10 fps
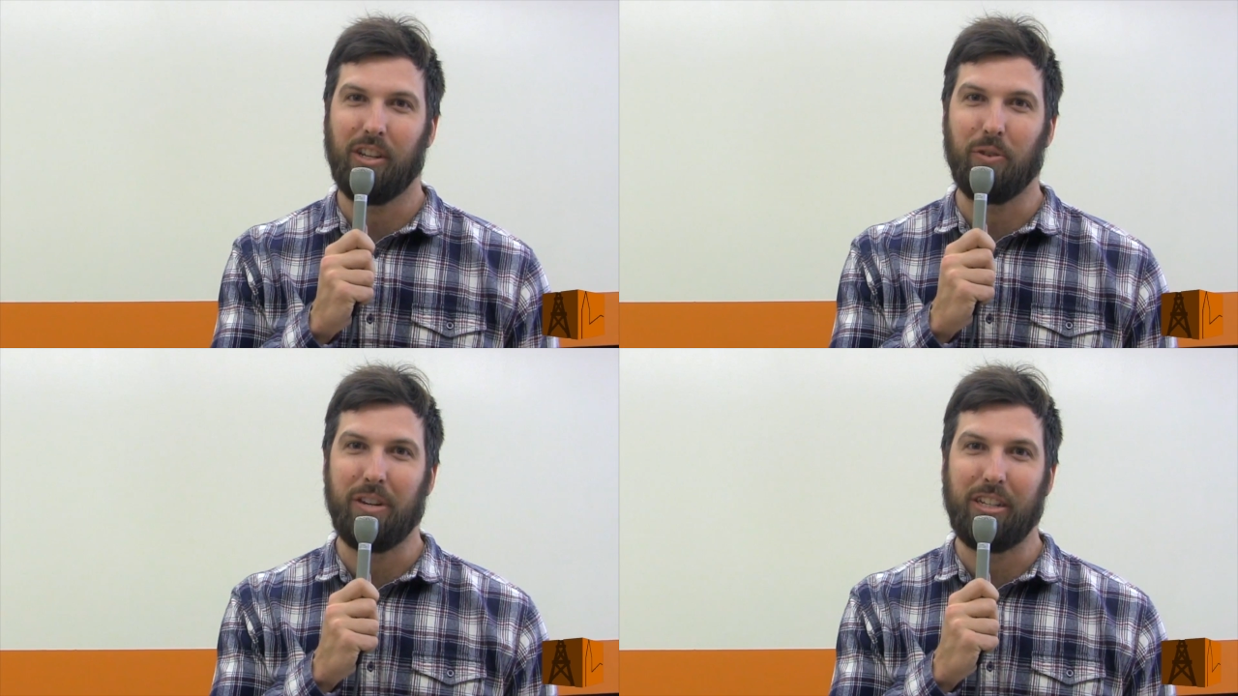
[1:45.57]

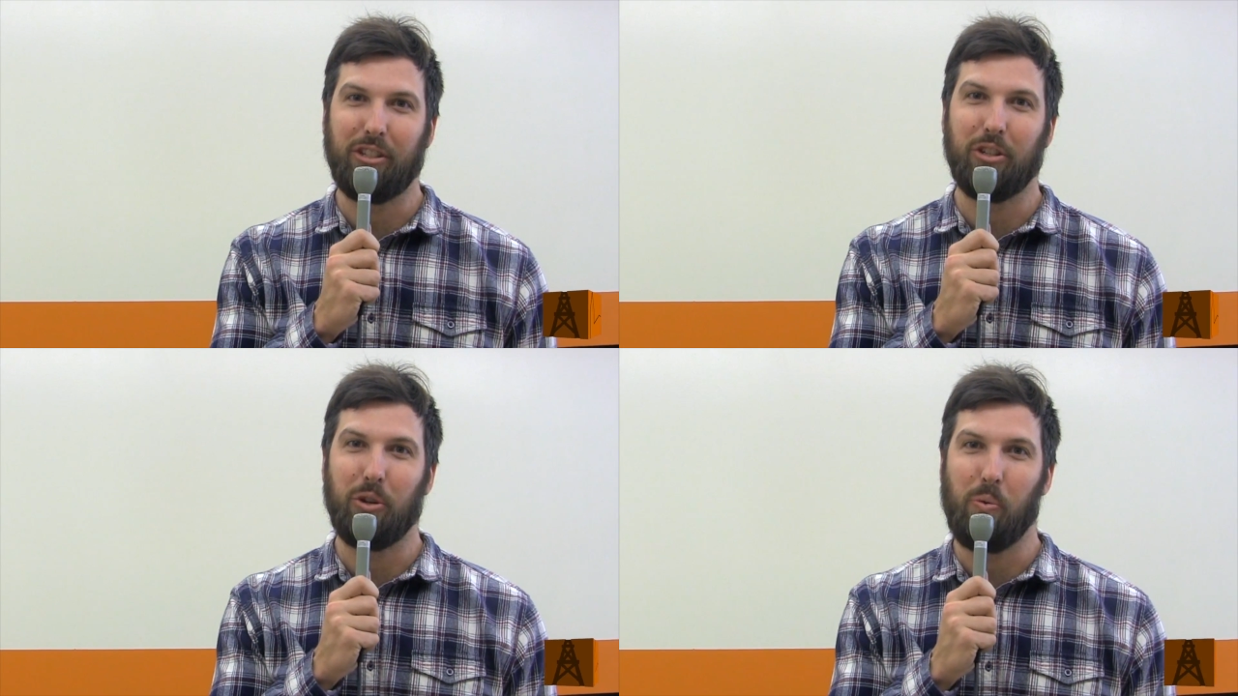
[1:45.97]
You need
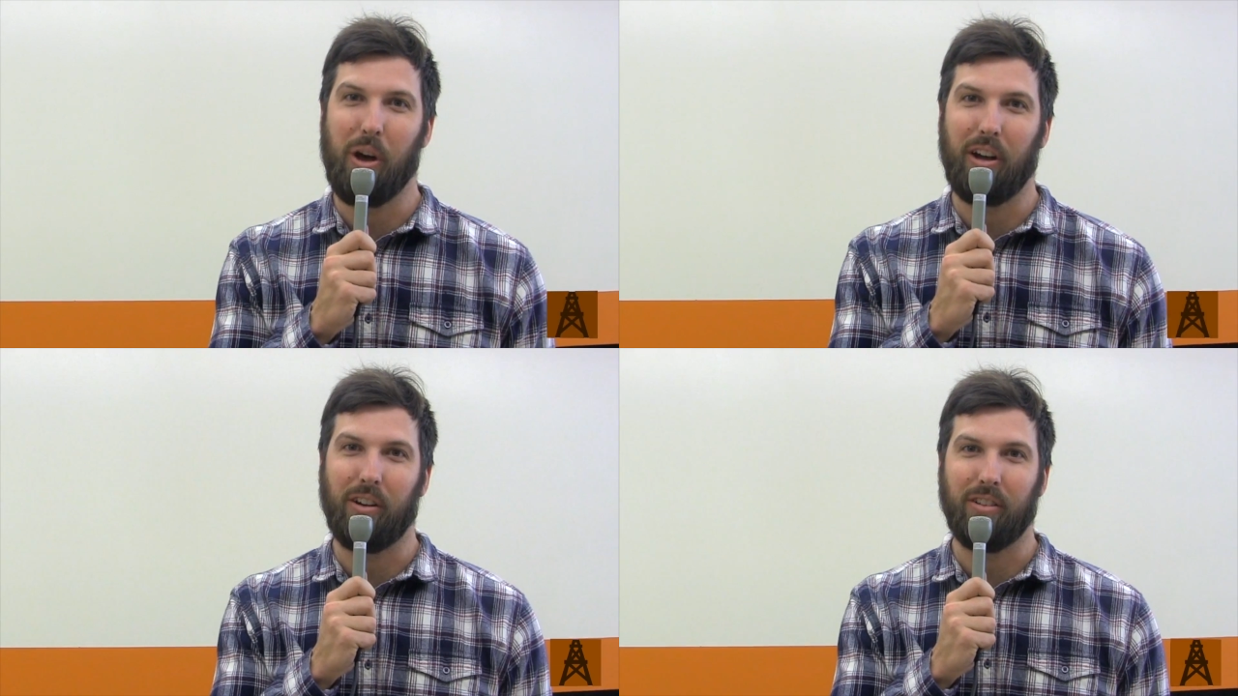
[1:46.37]
to do
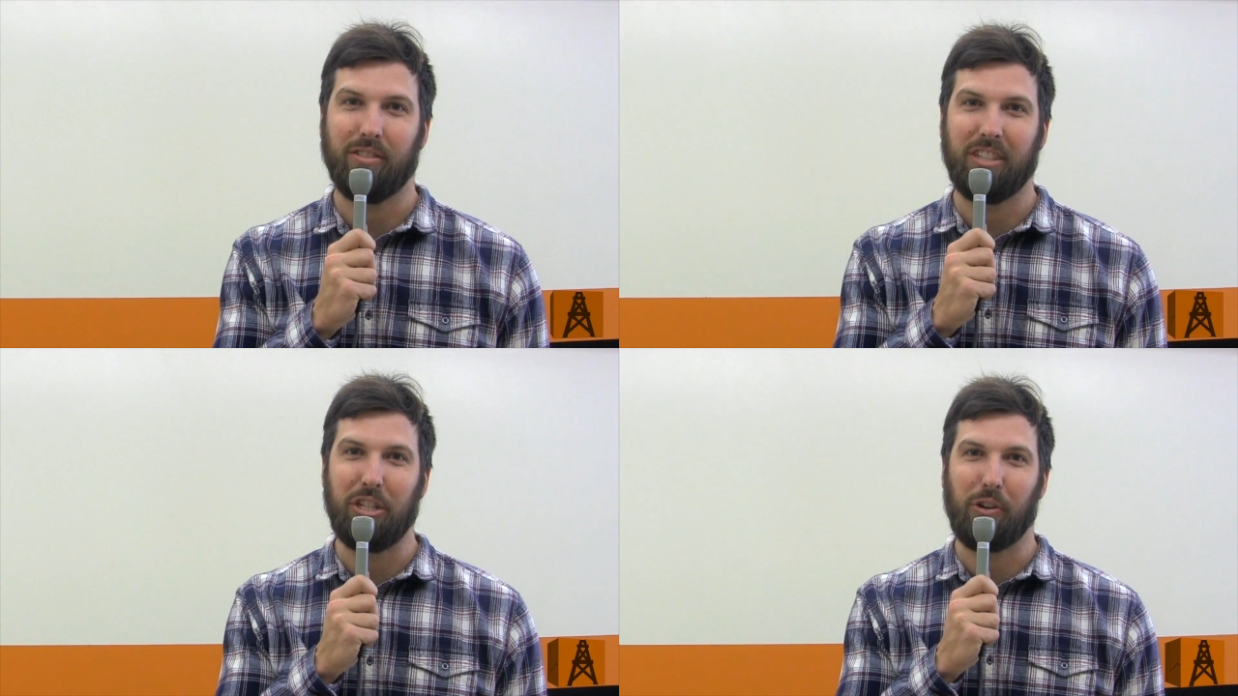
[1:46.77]
well.
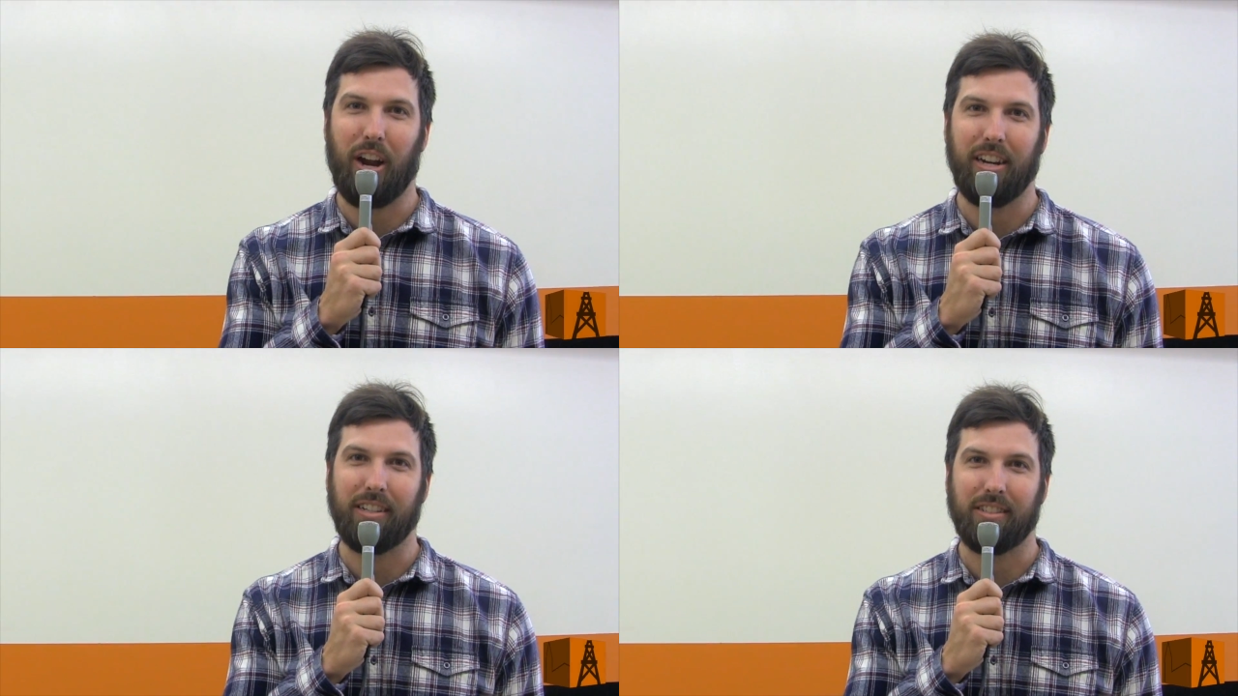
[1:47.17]

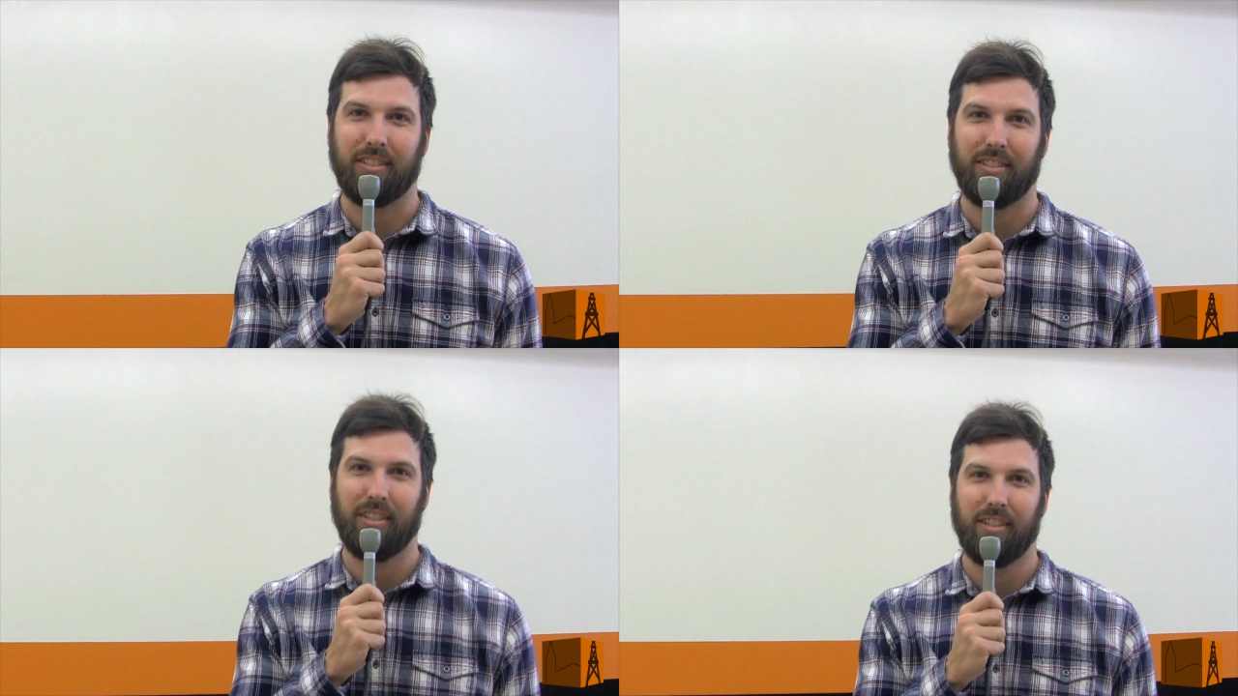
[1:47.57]
Senioritis